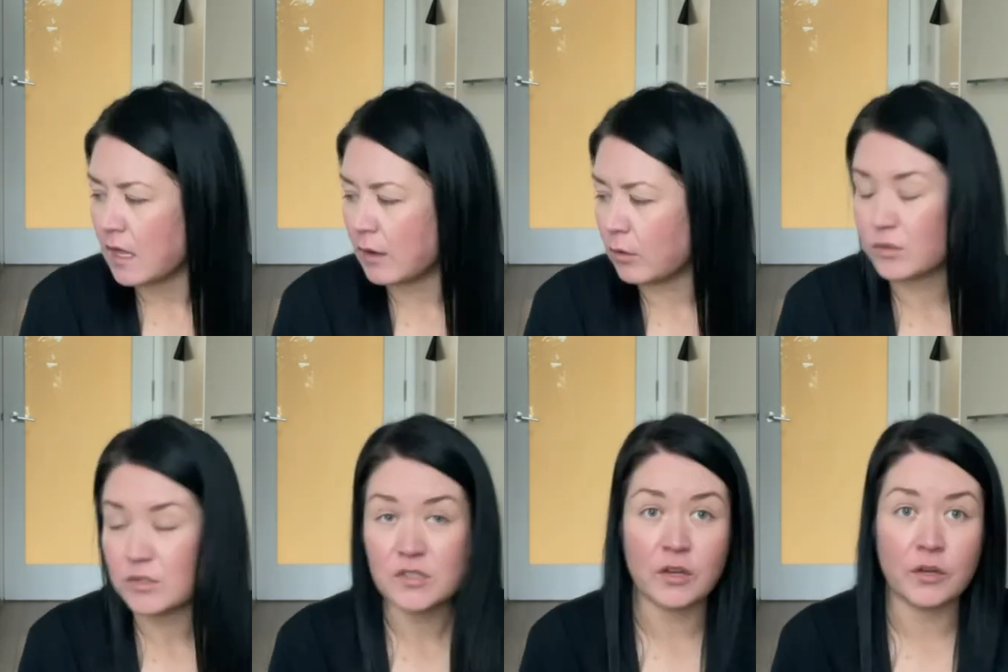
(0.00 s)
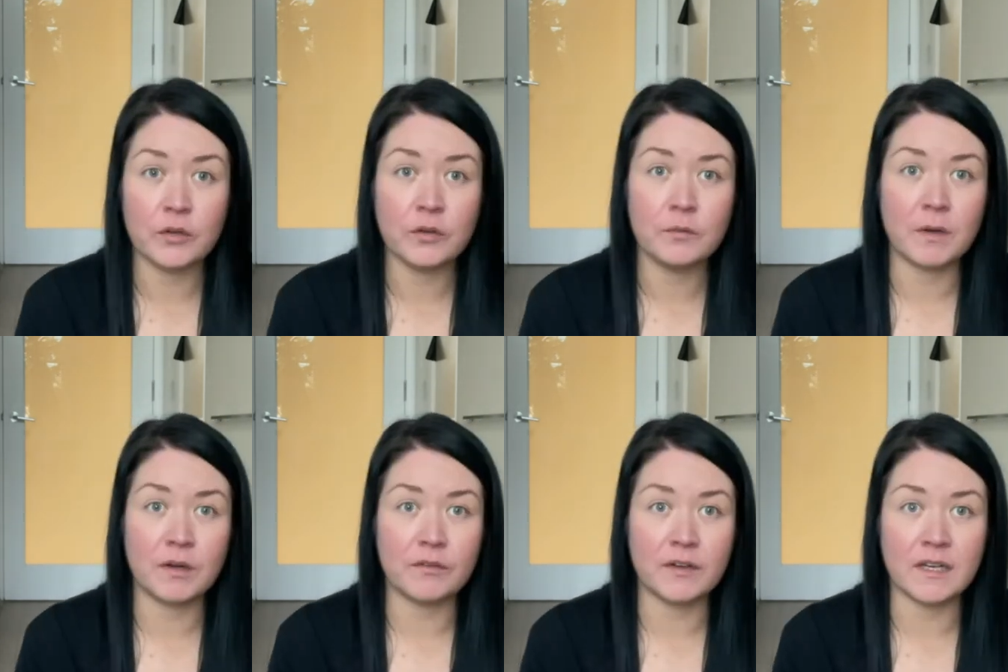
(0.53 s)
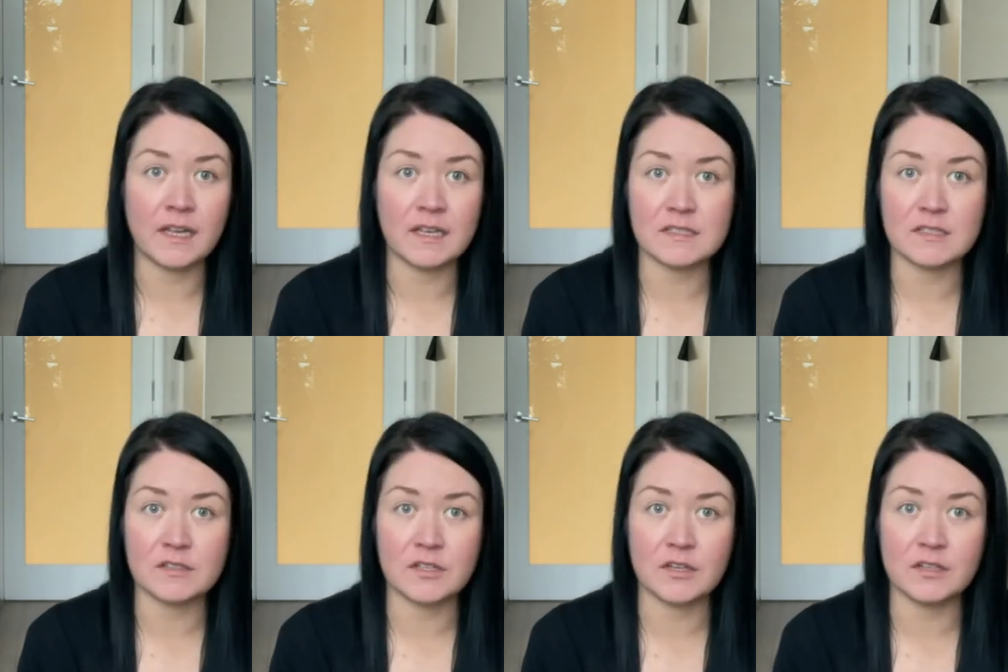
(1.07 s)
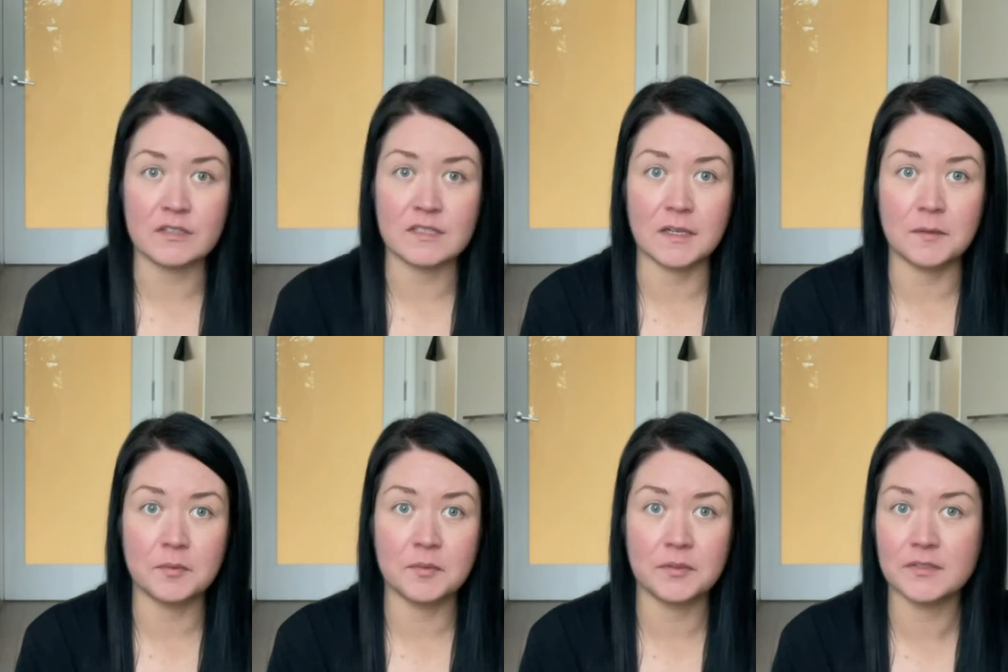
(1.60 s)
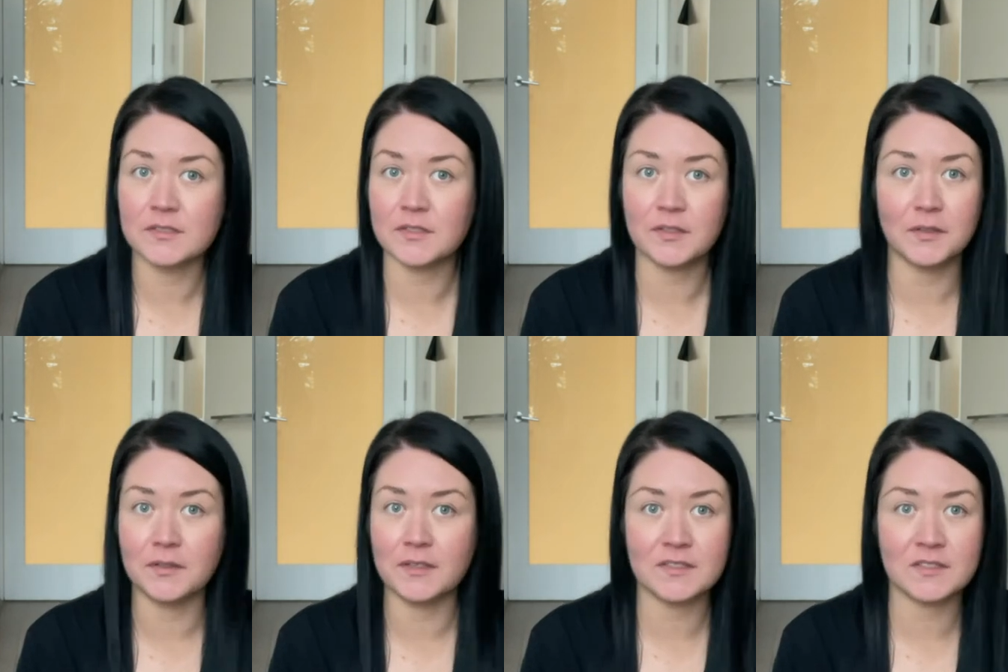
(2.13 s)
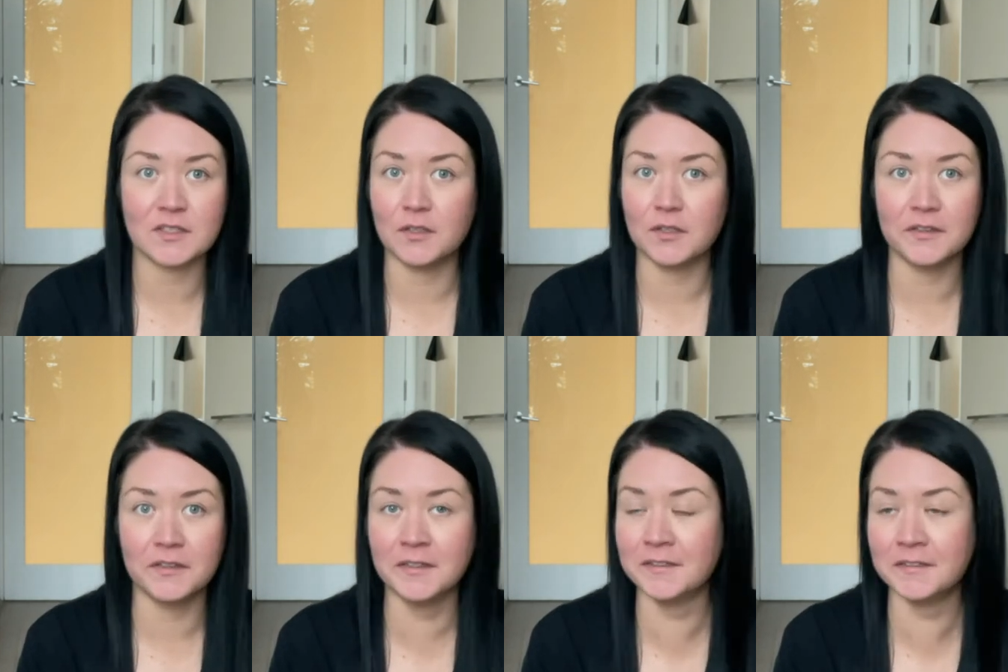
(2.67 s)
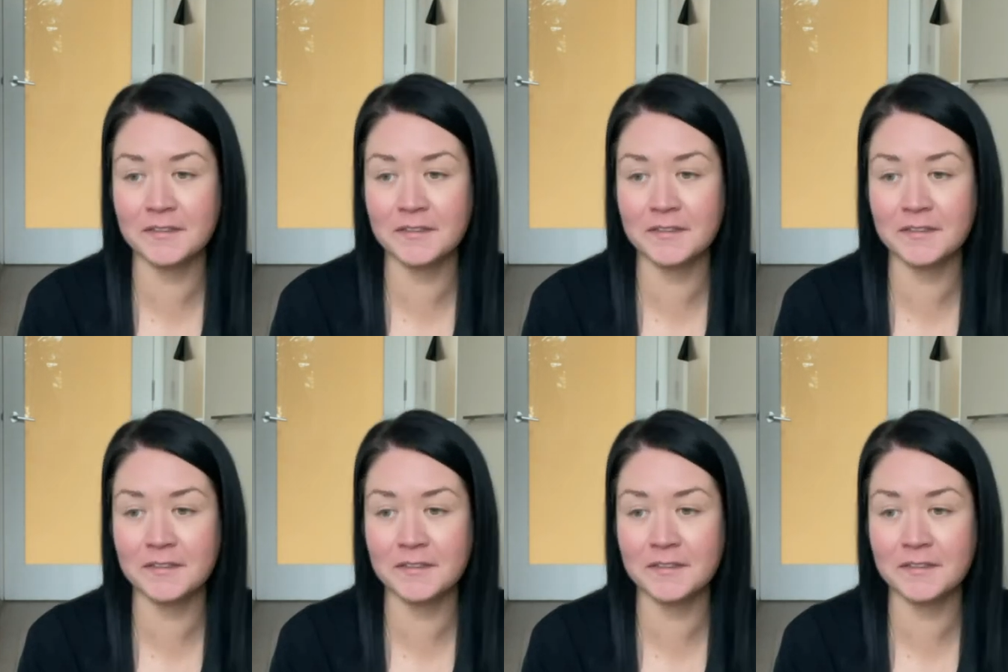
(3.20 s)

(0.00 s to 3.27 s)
Also, my ring hasn't turned up, so it's gone.